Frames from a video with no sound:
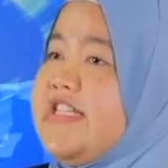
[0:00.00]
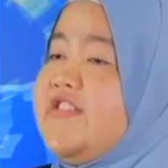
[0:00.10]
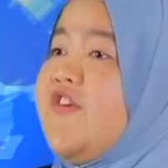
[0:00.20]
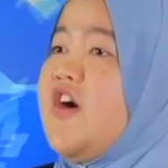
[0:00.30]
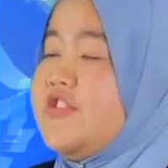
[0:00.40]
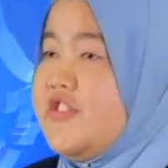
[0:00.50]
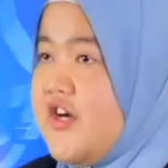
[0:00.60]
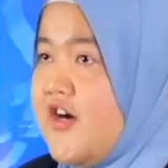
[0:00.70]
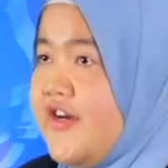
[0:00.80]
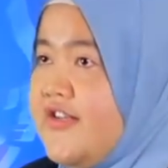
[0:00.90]
as
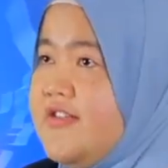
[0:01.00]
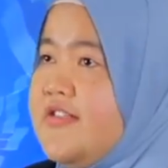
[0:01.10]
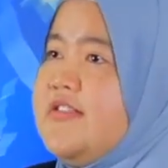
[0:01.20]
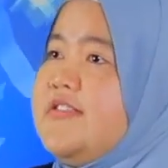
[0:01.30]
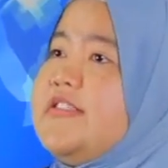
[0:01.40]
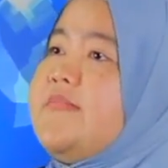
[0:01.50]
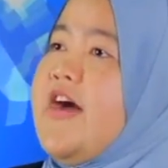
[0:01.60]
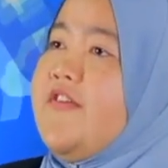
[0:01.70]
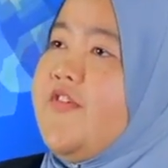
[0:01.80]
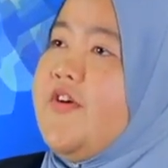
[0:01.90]
Foxconn,
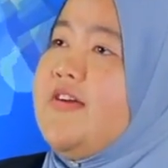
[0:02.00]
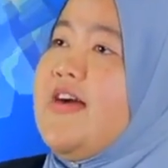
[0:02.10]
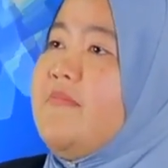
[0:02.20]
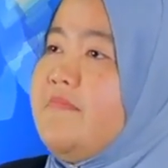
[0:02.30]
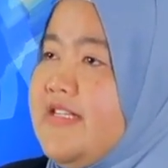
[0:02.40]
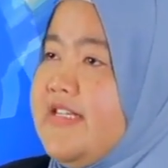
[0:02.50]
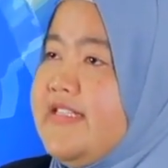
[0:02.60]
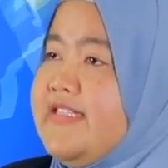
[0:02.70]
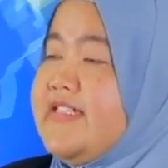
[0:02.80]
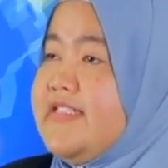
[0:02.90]
smartphone
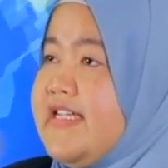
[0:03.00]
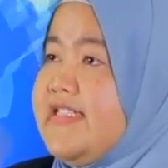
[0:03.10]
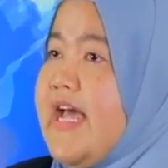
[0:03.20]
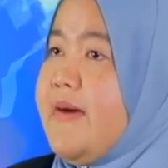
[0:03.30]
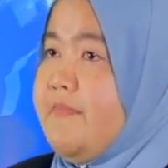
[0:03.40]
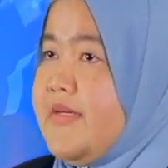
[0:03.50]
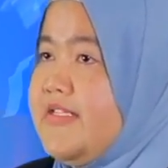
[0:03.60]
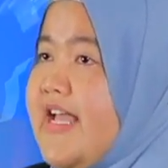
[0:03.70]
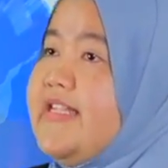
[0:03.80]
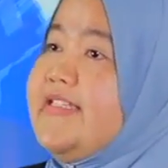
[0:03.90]
companies such as
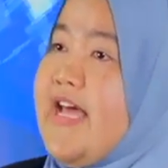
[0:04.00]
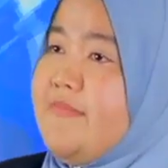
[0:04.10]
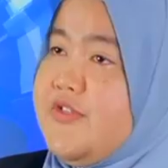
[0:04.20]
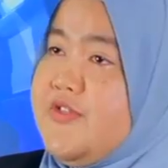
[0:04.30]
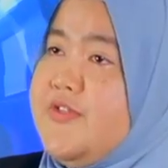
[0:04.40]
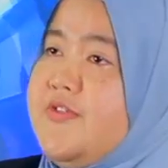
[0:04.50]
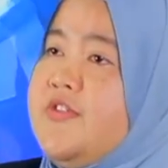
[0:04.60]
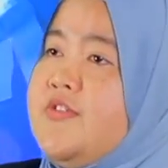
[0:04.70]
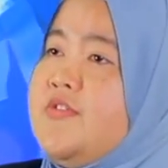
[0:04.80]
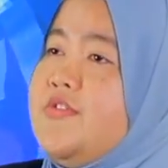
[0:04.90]
Apple and Samsung,
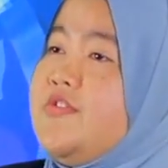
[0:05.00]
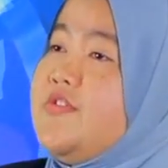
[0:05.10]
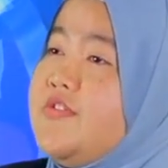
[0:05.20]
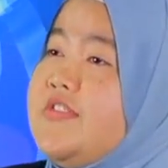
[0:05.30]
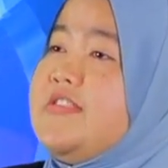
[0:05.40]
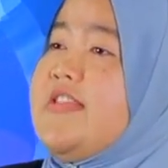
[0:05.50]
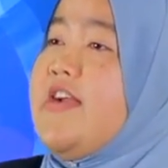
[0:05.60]
to the